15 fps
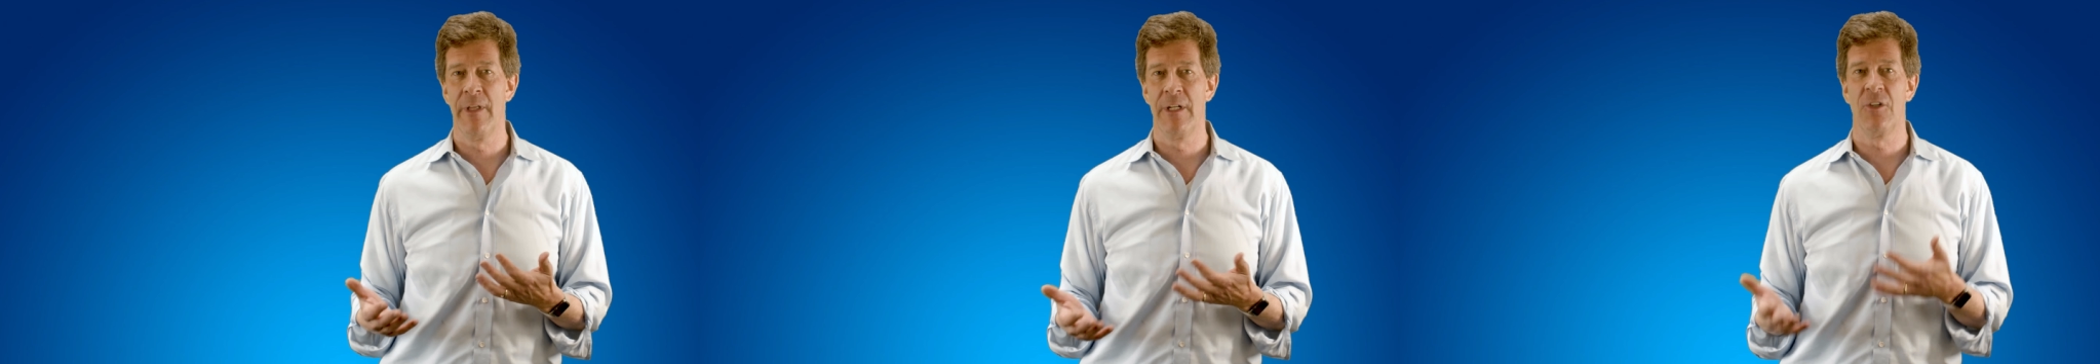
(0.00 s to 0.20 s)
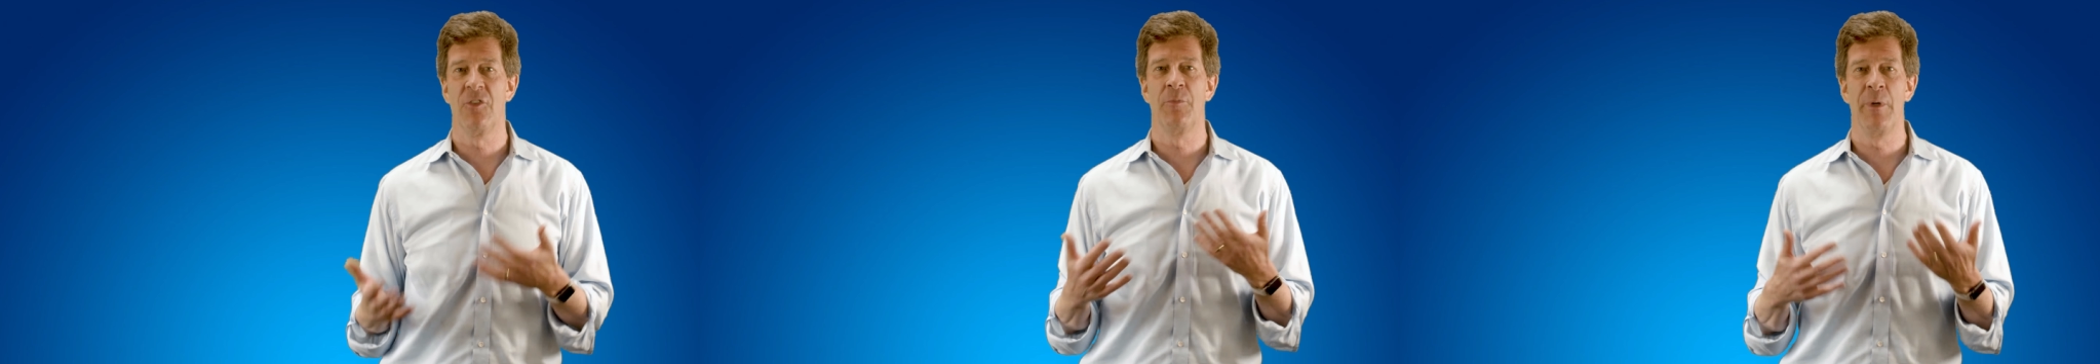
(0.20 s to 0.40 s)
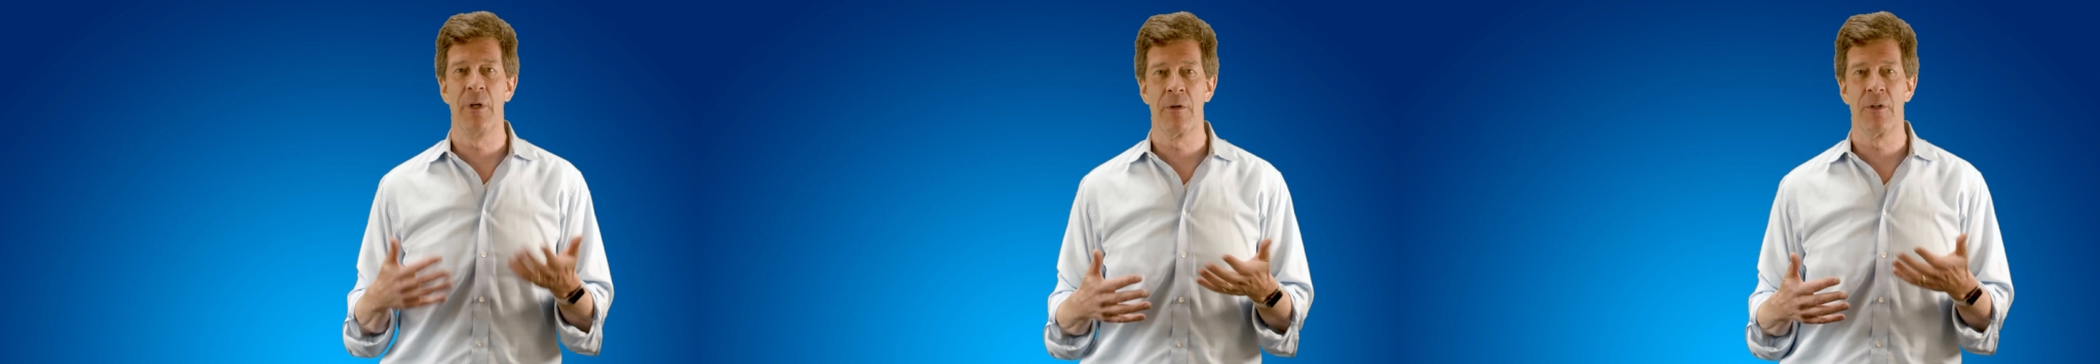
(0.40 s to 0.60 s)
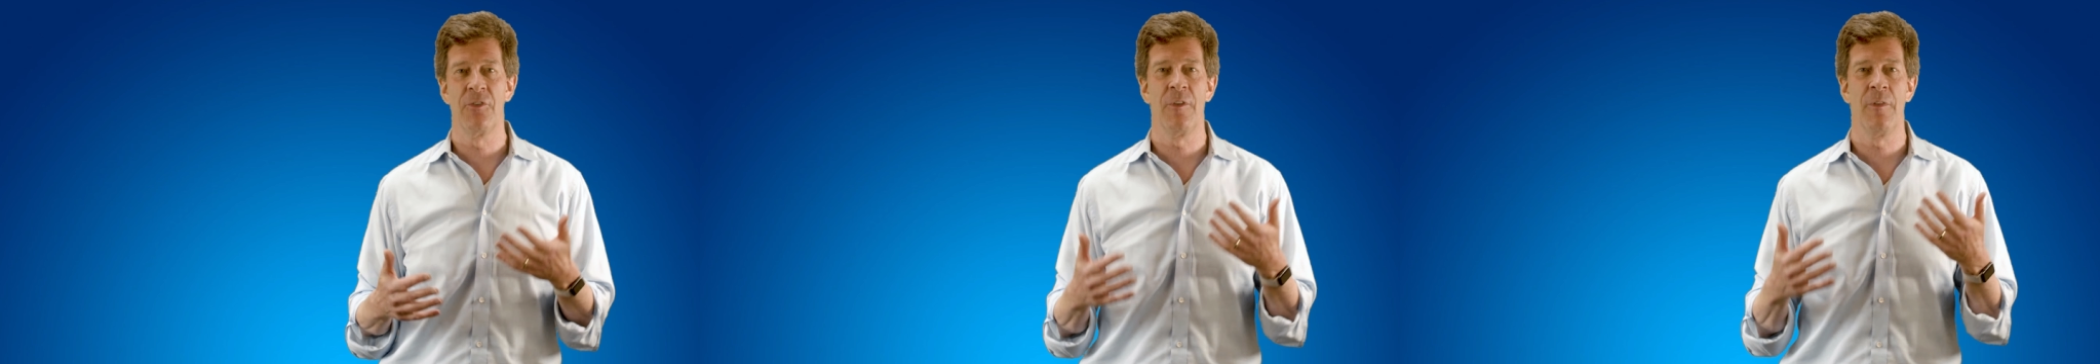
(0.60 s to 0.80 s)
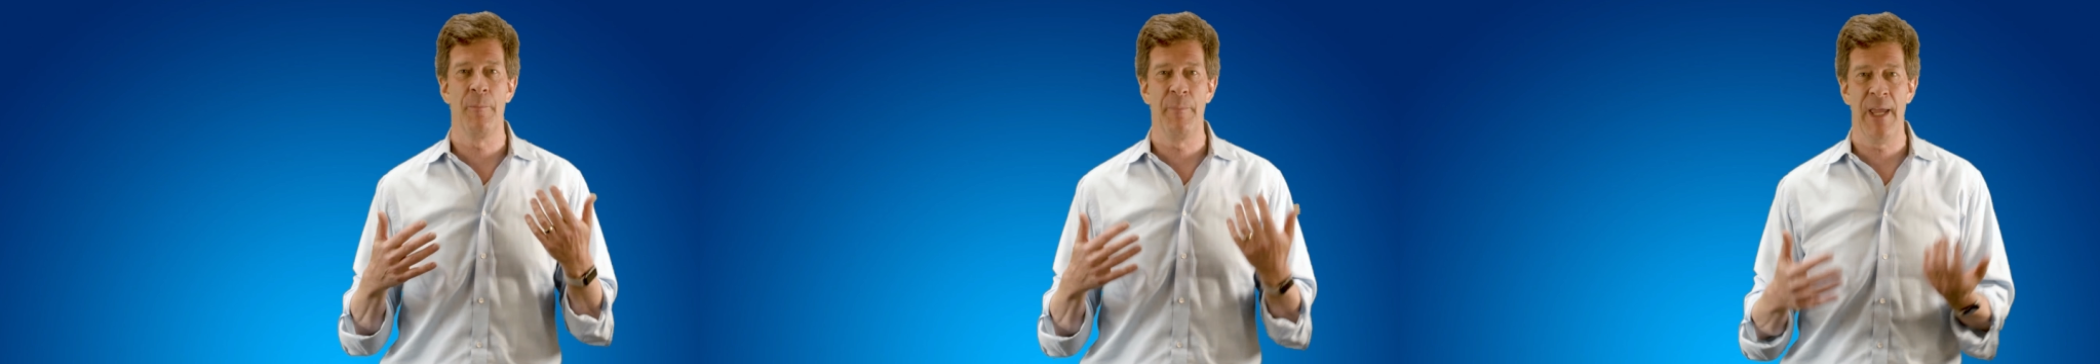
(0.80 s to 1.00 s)
than
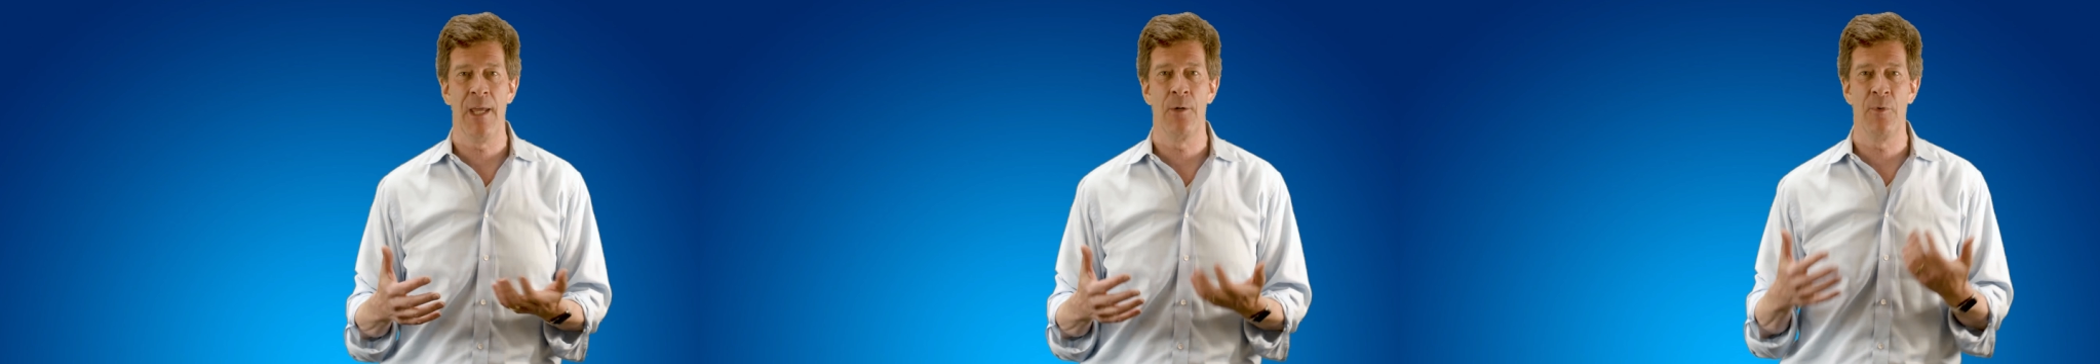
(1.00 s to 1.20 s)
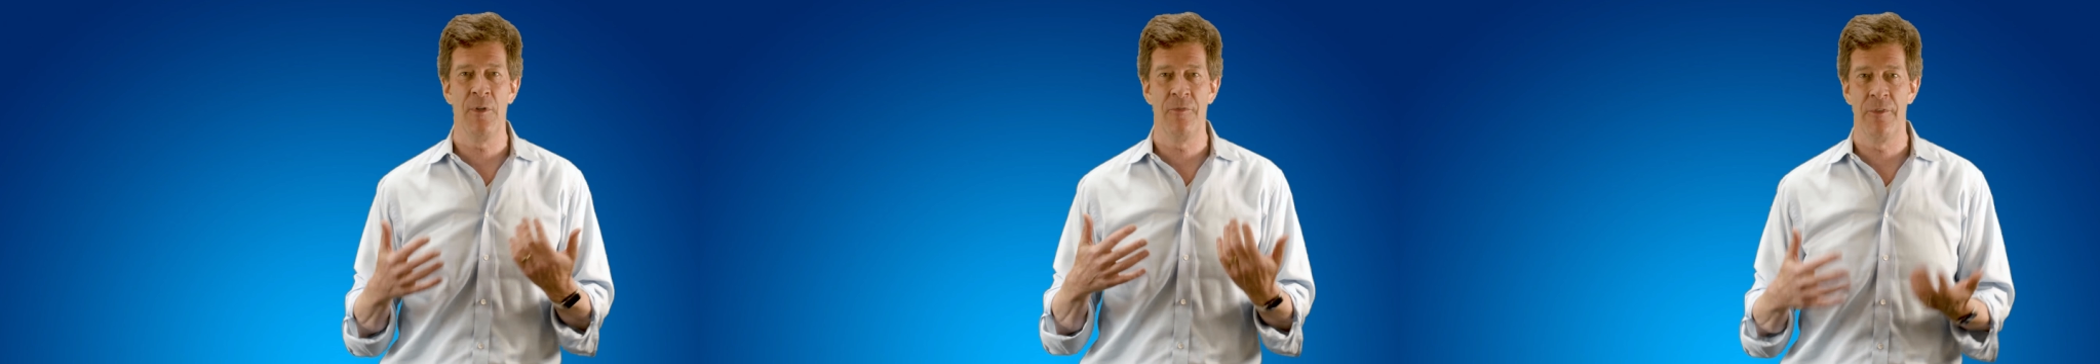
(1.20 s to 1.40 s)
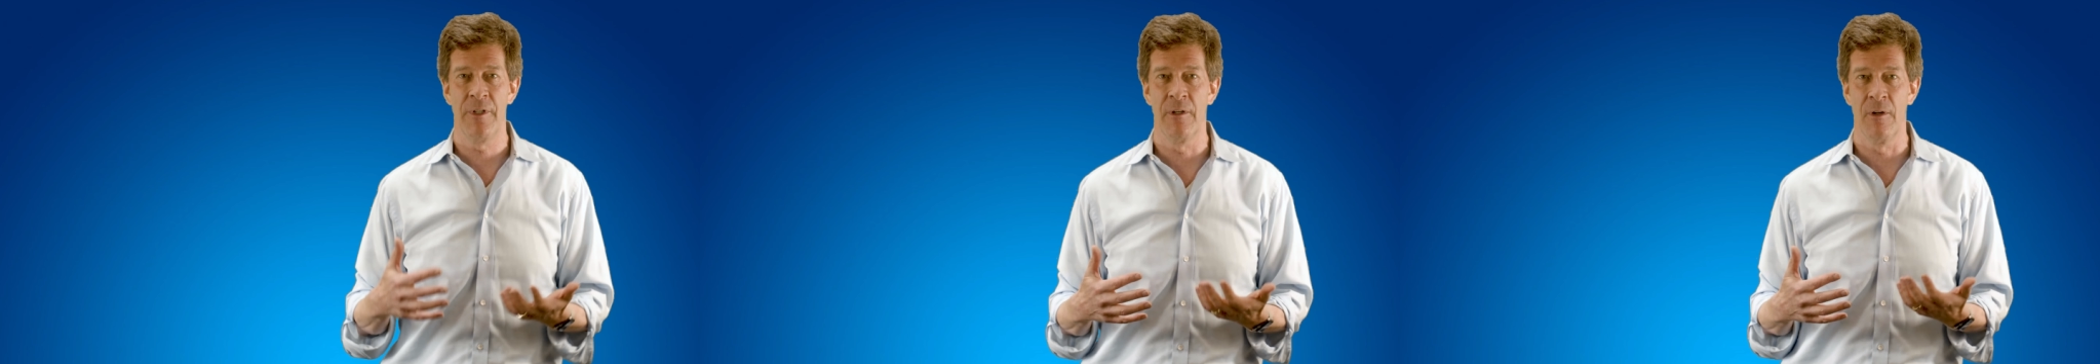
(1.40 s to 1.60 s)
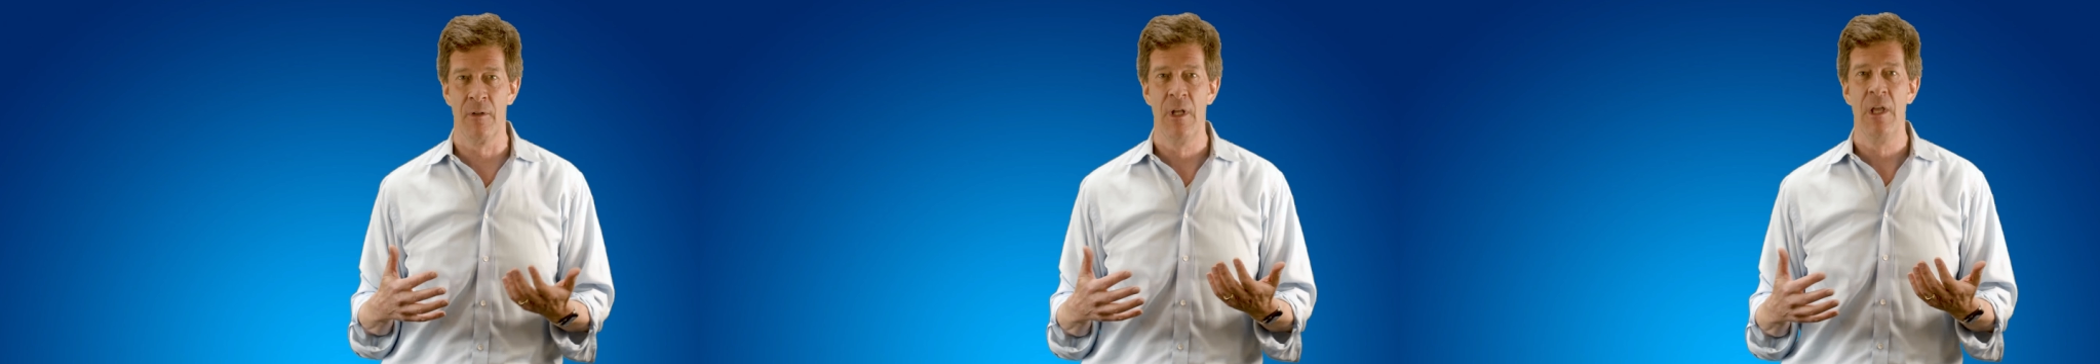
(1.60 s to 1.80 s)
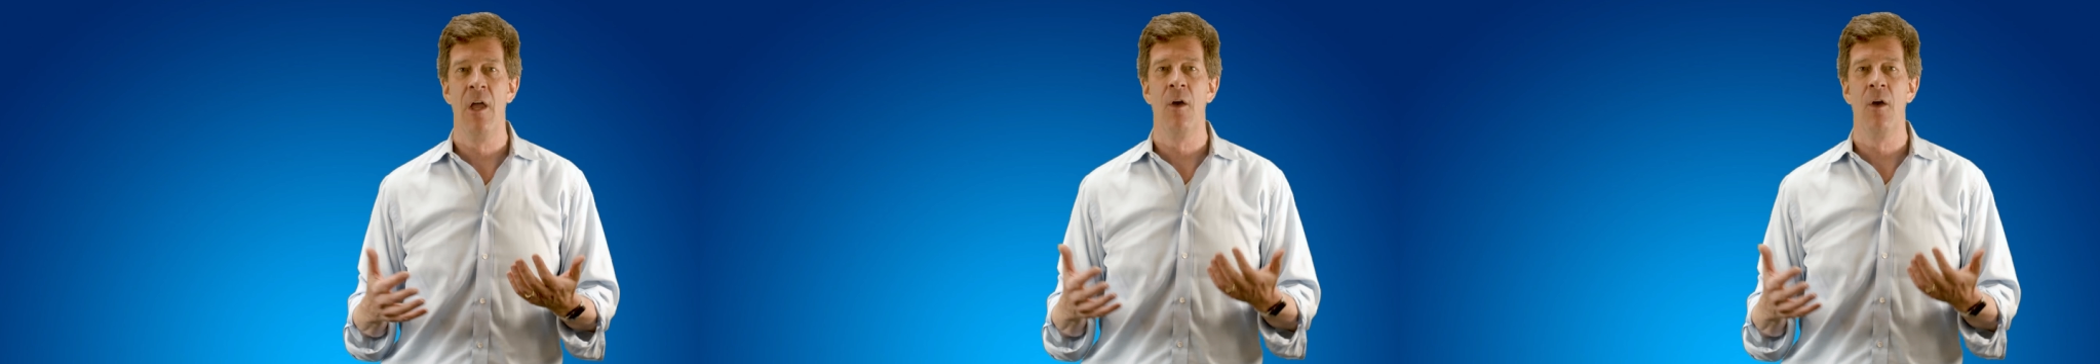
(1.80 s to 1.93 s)
experiencing the pain we feel